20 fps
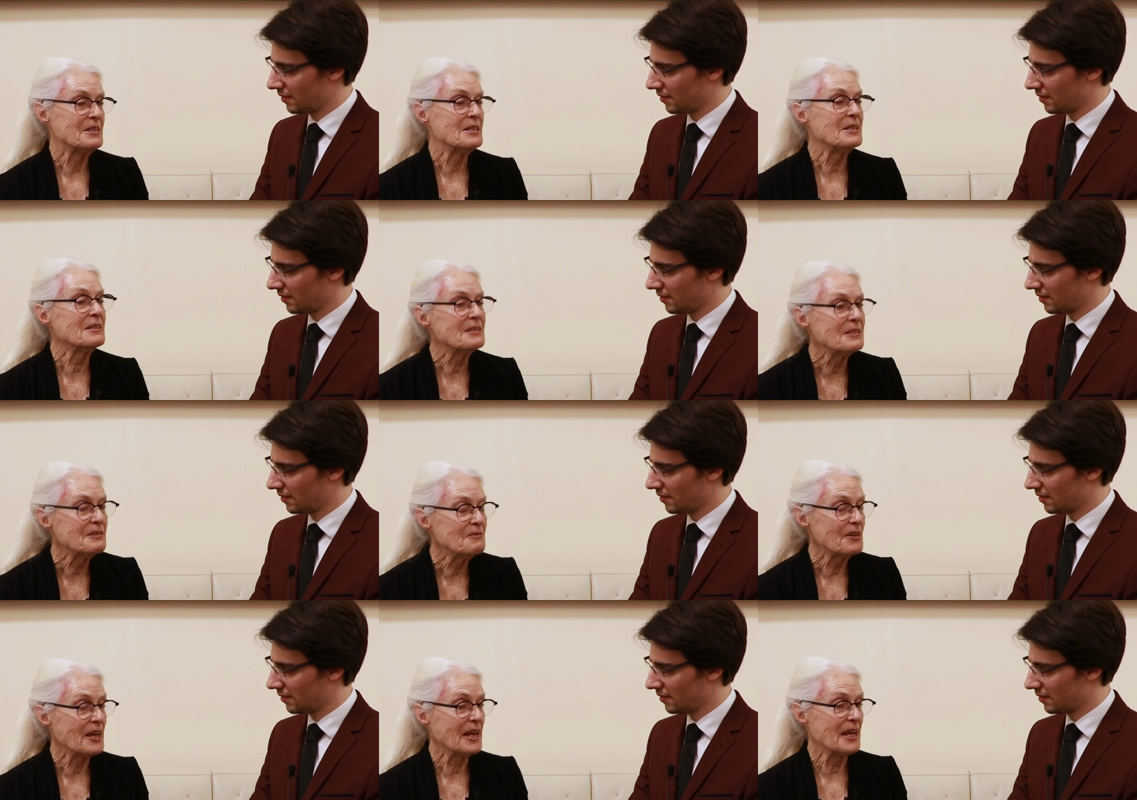
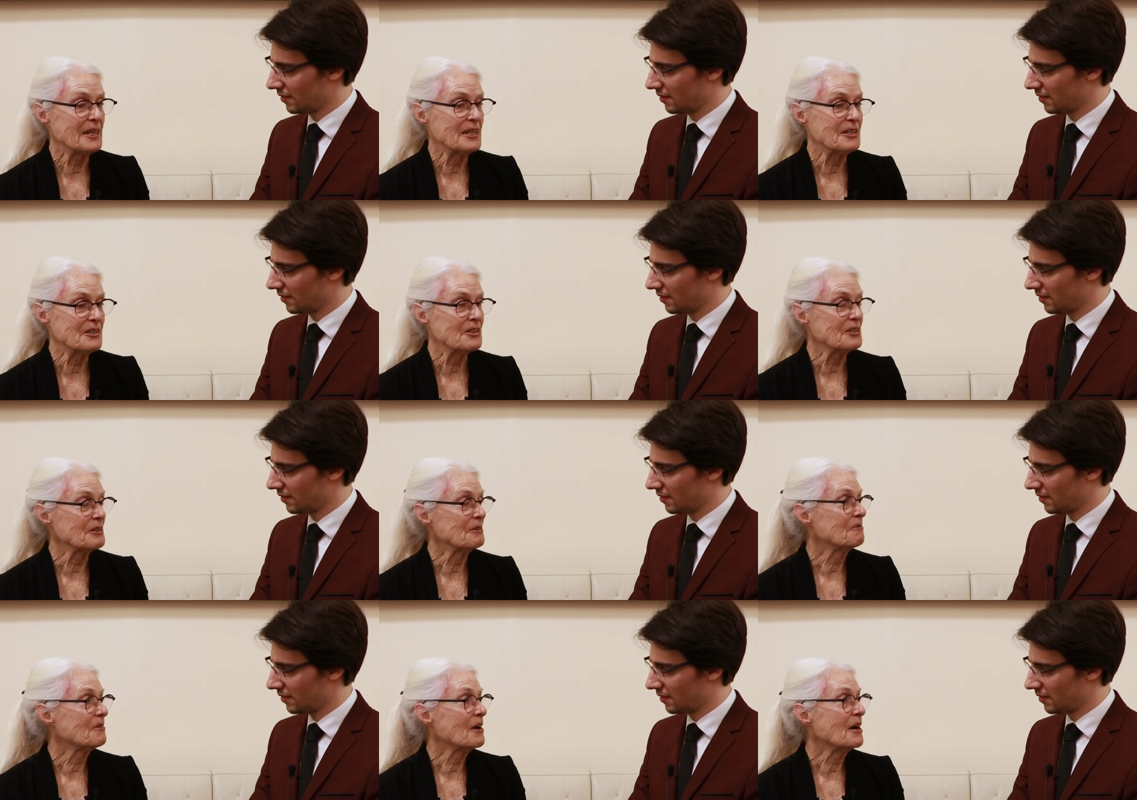
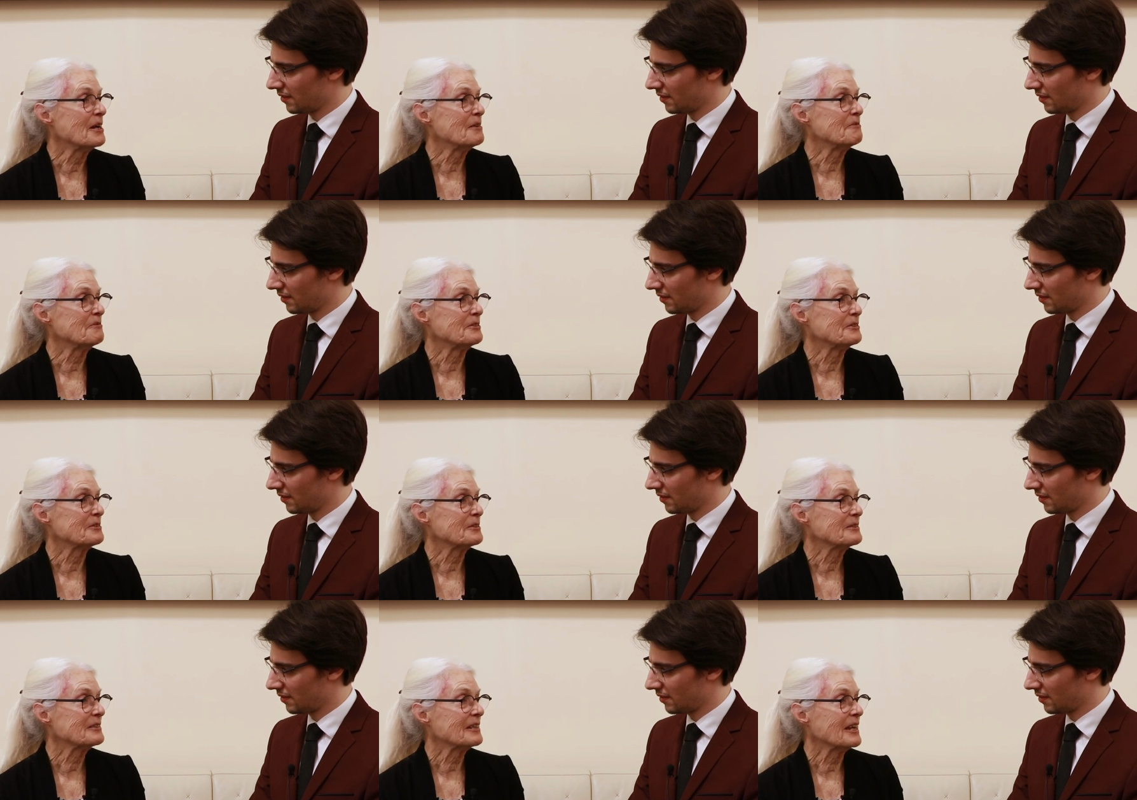Speaker 1: disadvantaging
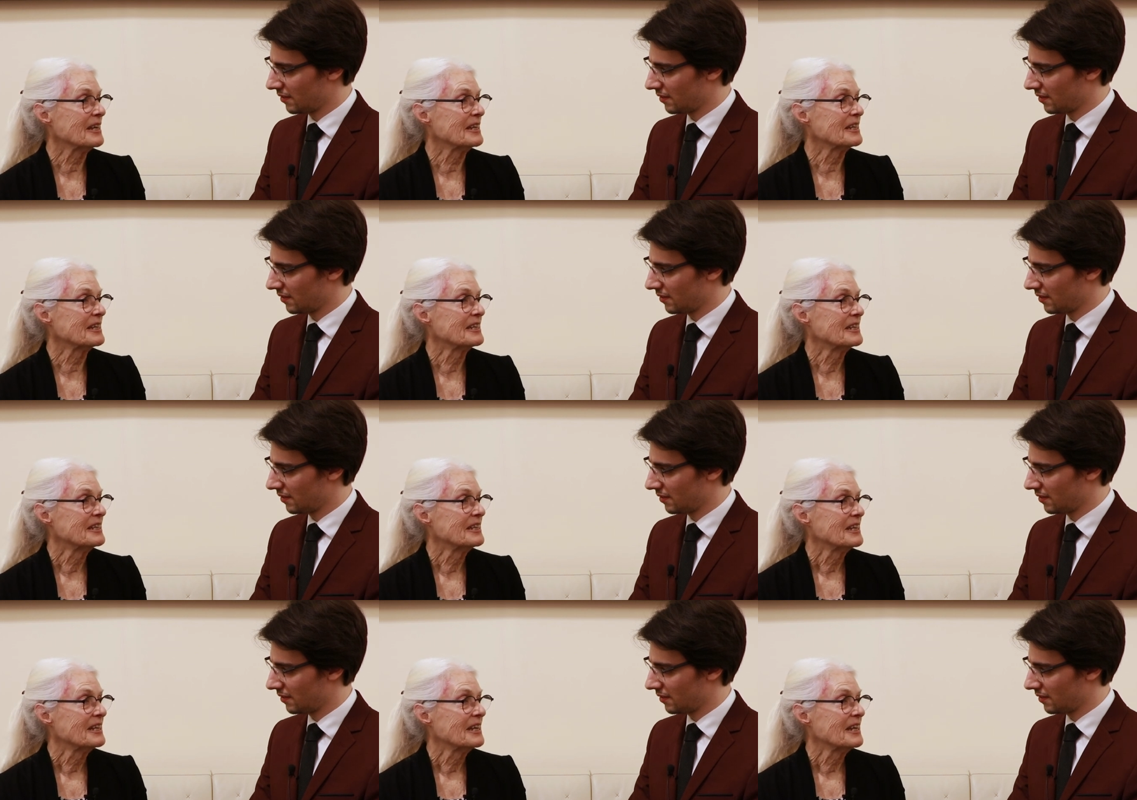rivals, say.
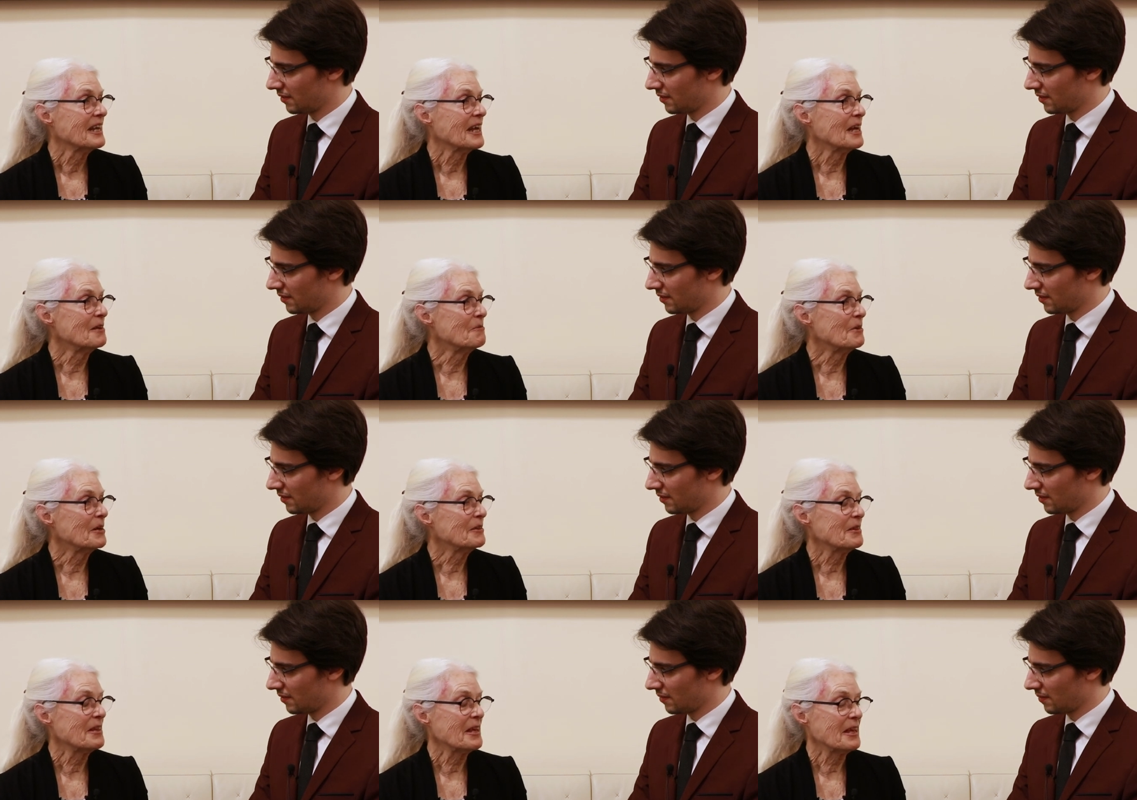And
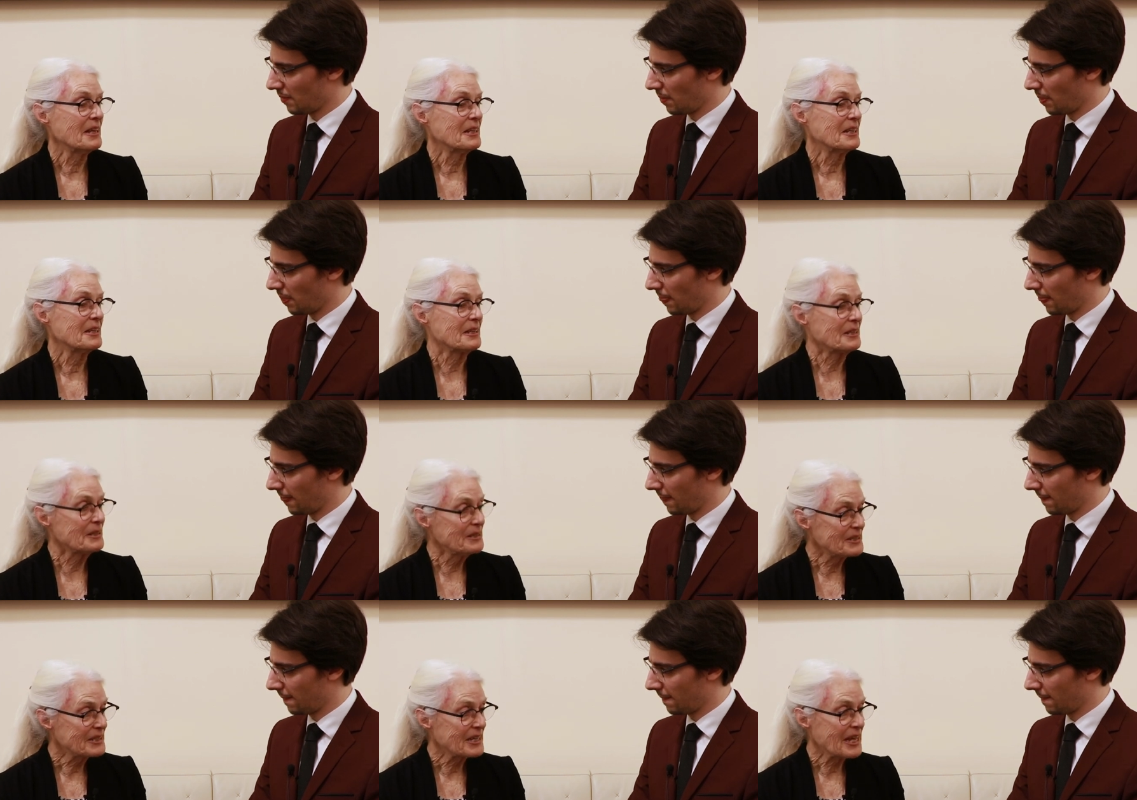what they
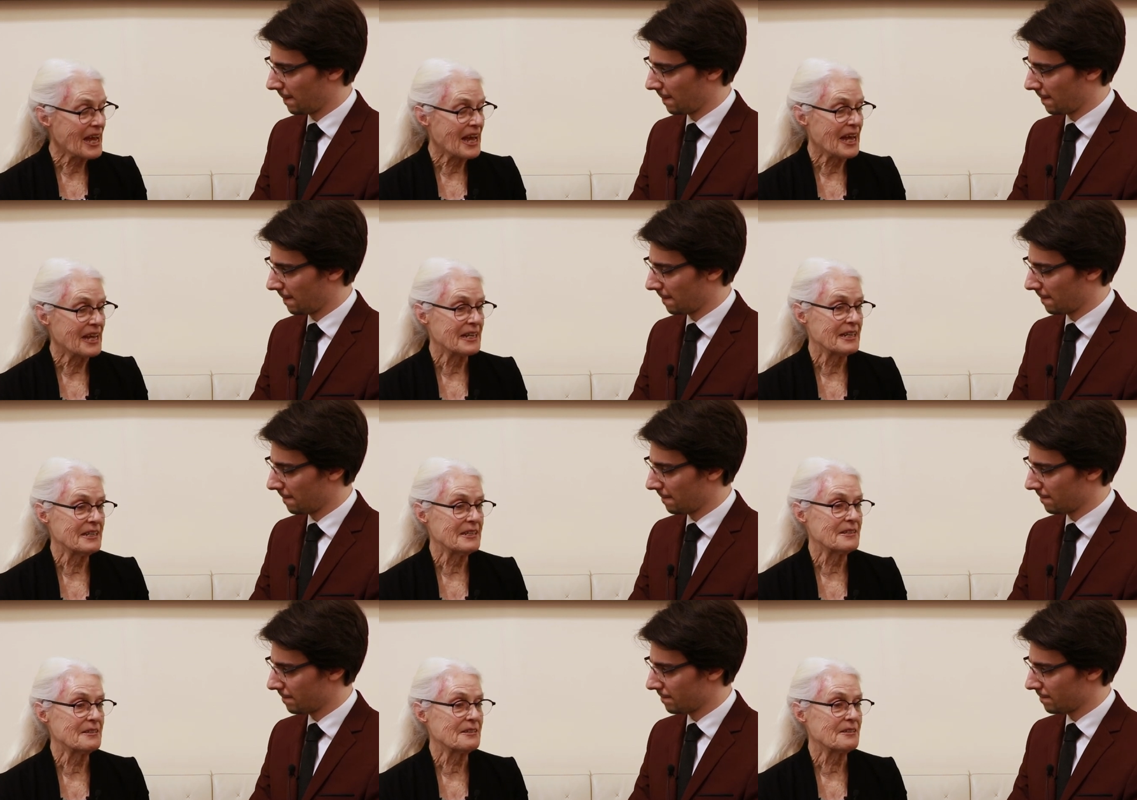look at
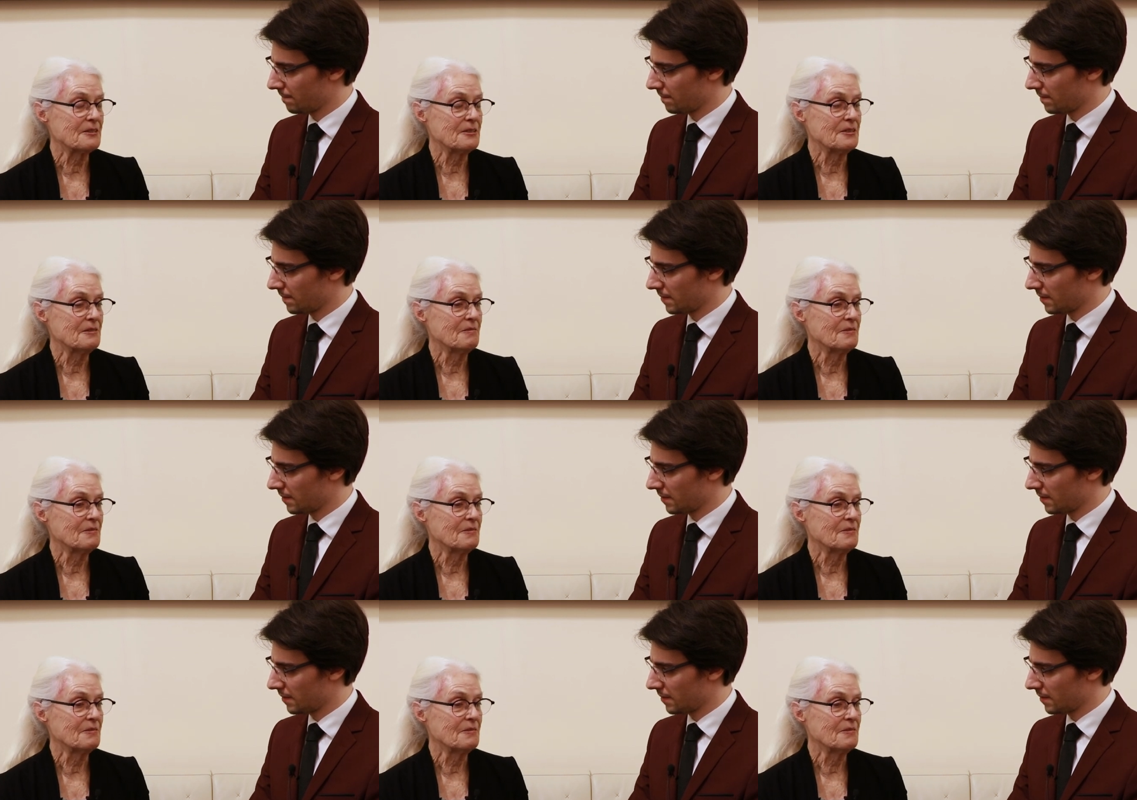is